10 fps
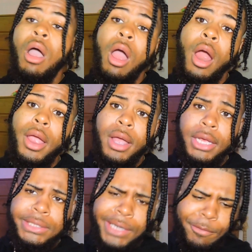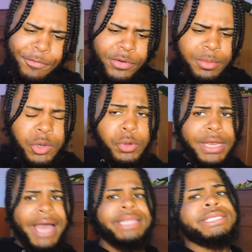Alright guys, today we finna be
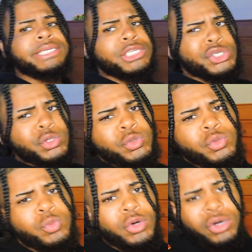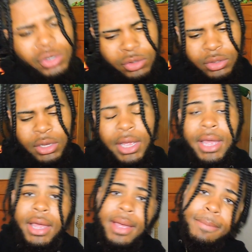reacting to Juice WRLD
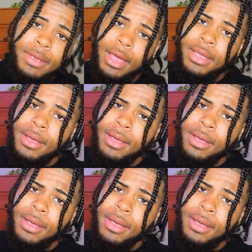and NBA